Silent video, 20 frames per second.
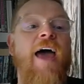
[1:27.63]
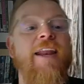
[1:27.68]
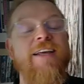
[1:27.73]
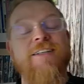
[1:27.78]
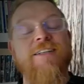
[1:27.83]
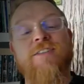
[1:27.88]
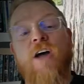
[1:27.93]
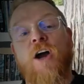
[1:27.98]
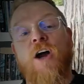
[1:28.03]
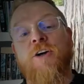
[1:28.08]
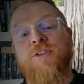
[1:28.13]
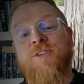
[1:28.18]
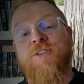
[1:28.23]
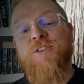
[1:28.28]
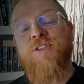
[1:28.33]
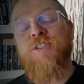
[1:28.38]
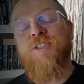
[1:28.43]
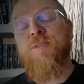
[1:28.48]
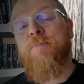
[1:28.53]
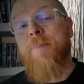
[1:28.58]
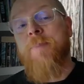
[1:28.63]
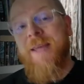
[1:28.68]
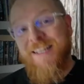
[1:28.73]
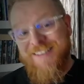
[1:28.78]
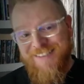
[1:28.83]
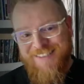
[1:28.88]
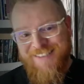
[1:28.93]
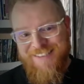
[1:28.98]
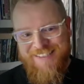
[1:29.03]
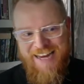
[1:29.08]
our spin
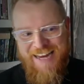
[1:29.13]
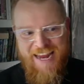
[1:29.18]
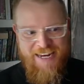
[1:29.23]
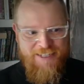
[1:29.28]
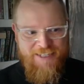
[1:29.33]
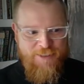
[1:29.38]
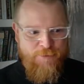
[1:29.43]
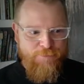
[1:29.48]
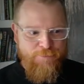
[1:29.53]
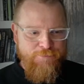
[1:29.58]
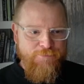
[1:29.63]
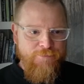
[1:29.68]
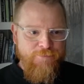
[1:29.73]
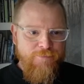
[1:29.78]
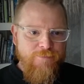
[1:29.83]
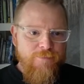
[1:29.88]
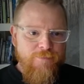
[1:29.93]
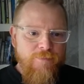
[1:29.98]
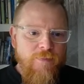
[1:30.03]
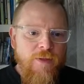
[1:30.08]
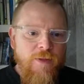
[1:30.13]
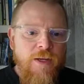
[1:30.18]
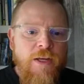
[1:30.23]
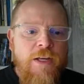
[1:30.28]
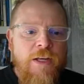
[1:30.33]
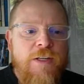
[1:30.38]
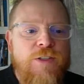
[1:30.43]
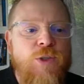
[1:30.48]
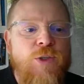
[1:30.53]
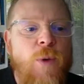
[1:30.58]
state.
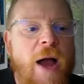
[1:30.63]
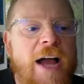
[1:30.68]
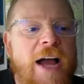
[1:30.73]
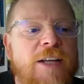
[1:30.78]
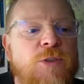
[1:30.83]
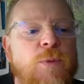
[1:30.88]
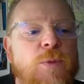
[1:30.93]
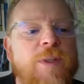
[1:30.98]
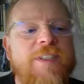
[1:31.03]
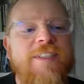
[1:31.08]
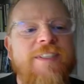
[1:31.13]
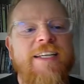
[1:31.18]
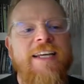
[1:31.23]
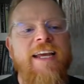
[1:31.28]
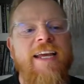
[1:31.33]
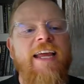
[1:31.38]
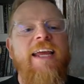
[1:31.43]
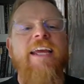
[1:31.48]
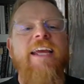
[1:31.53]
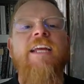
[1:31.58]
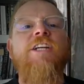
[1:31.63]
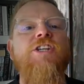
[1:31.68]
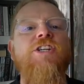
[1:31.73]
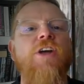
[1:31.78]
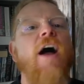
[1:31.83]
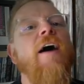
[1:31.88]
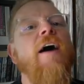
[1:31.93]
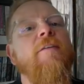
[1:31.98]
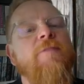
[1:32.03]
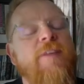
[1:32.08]
So as we'll see, each
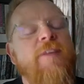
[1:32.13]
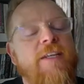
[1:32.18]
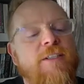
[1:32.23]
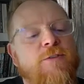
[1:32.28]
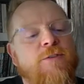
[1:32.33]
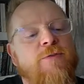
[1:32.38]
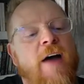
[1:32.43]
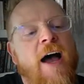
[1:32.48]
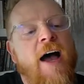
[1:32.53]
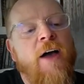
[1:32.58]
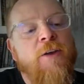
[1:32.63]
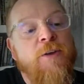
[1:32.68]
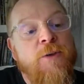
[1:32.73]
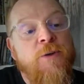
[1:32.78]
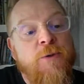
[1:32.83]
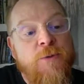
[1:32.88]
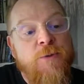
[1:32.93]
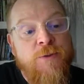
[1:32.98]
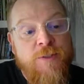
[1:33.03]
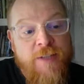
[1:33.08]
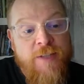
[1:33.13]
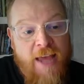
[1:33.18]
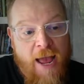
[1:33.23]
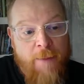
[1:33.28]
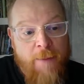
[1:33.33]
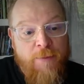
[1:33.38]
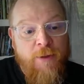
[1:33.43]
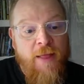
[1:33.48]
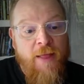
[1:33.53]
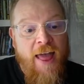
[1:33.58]
of these values,
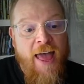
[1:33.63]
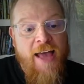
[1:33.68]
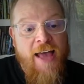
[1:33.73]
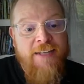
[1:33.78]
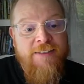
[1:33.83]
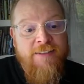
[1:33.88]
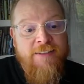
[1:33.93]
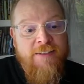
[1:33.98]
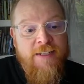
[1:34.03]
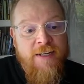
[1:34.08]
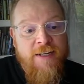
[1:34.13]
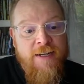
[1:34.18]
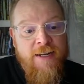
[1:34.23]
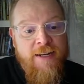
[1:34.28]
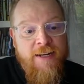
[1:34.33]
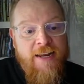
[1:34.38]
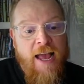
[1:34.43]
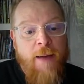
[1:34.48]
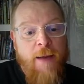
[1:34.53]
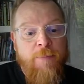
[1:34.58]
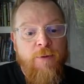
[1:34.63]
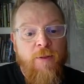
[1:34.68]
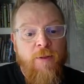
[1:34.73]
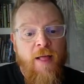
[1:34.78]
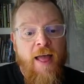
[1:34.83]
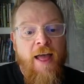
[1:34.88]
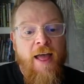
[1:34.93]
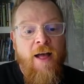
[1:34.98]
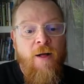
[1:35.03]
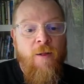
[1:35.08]
capital S, capital
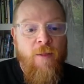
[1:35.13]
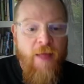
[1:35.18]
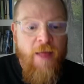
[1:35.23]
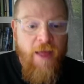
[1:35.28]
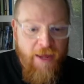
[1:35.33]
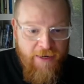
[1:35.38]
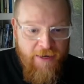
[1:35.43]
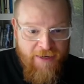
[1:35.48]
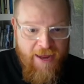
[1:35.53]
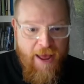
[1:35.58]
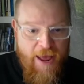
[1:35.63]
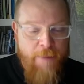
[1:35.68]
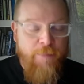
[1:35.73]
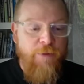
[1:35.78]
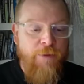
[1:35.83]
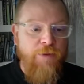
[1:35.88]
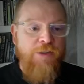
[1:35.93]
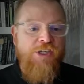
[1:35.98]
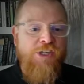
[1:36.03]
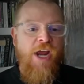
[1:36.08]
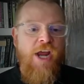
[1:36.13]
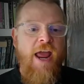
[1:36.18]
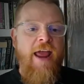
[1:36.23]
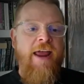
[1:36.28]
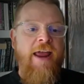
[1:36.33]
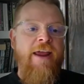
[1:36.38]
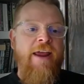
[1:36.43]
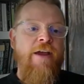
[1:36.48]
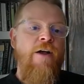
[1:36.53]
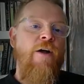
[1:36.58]
L, and capital
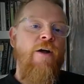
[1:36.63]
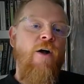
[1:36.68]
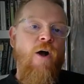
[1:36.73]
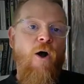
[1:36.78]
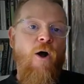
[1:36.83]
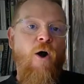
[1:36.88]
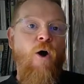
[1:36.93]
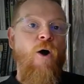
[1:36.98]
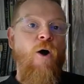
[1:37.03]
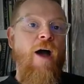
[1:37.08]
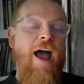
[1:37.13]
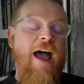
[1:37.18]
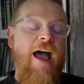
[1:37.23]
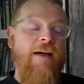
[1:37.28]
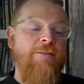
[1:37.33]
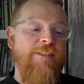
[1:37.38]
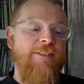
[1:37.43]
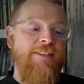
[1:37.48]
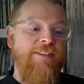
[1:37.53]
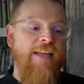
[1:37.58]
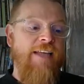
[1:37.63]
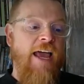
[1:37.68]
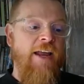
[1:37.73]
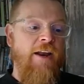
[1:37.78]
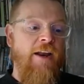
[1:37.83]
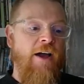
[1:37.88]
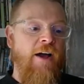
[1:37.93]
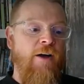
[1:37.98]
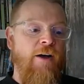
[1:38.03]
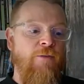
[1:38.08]
J, all have a set
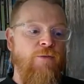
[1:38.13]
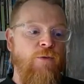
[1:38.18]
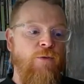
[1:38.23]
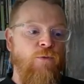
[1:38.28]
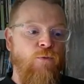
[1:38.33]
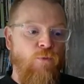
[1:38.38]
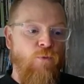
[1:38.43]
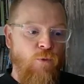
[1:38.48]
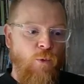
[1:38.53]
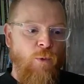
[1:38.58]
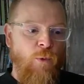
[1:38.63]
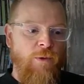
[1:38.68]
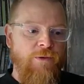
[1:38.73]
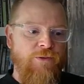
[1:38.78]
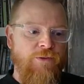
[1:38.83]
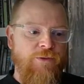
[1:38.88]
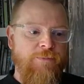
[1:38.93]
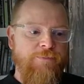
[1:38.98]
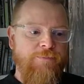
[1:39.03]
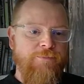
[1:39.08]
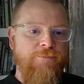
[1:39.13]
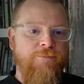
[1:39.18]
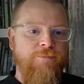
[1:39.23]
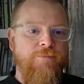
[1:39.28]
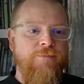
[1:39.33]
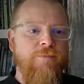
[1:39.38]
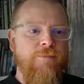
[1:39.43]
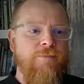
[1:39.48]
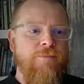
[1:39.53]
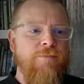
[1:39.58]
of rules.
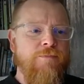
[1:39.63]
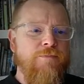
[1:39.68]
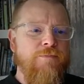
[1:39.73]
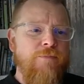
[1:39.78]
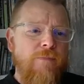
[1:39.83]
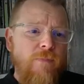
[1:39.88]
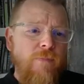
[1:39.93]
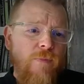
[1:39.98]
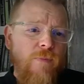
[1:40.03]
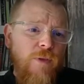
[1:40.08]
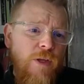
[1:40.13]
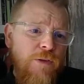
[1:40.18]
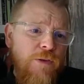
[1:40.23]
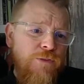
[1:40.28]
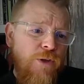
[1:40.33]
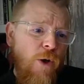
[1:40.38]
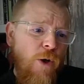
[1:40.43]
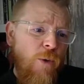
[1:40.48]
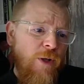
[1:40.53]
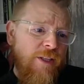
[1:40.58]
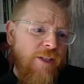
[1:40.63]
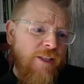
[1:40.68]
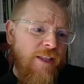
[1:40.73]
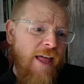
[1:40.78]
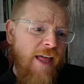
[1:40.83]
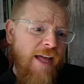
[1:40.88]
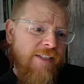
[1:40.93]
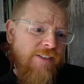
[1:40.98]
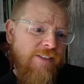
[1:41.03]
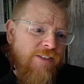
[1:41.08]
So
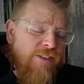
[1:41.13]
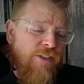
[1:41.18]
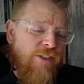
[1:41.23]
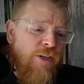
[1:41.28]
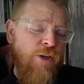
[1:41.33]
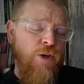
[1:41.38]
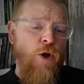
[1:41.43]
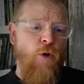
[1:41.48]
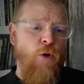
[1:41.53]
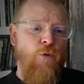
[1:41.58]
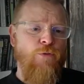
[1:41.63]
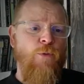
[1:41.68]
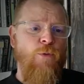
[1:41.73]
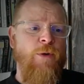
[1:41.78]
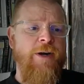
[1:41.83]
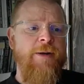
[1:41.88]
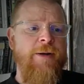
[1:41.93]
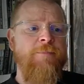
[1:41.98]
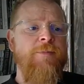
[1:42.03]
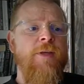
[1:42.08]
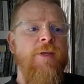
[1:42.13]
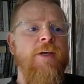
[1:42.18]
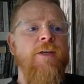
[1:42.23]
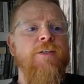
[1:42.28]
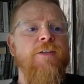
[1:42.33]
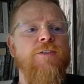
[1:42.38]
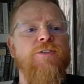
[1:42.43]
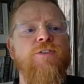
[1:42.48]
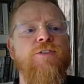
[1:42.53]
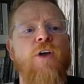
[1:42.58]
let's go for it.
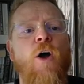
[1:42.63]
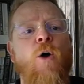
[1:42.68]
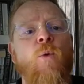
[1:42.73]
So we